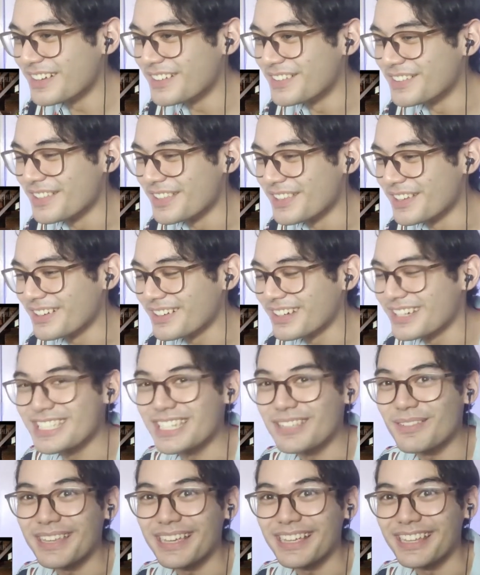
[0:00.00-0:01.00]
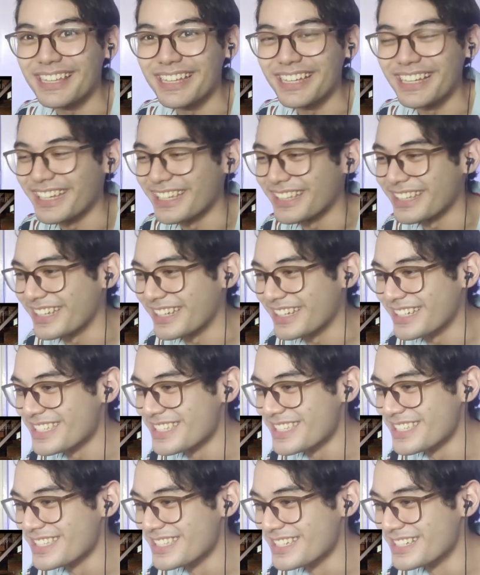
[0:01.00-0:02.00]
nahulog? Is it what I think it is?